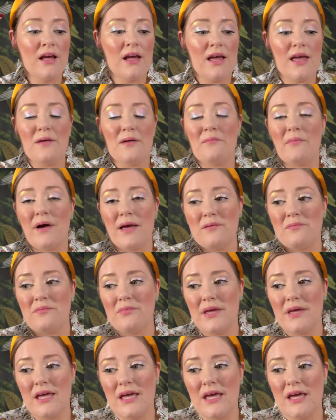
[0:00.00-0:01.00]
It might
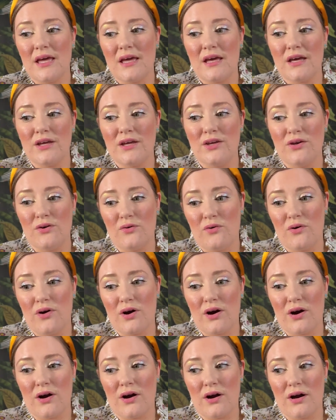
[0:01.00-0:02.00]
be
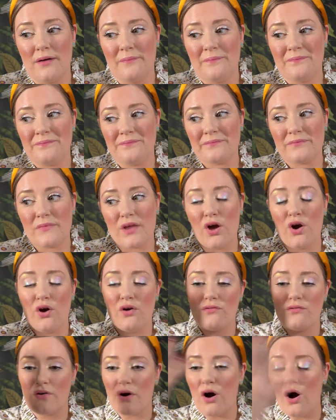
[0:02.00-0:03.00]
your
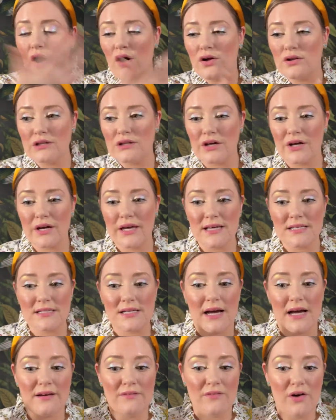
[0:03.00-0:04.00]
overall look is
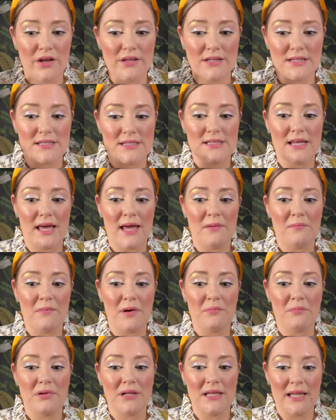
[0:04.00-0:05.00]
kind of on the same
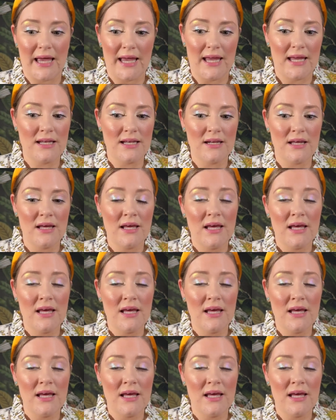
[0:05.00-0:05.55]
plane,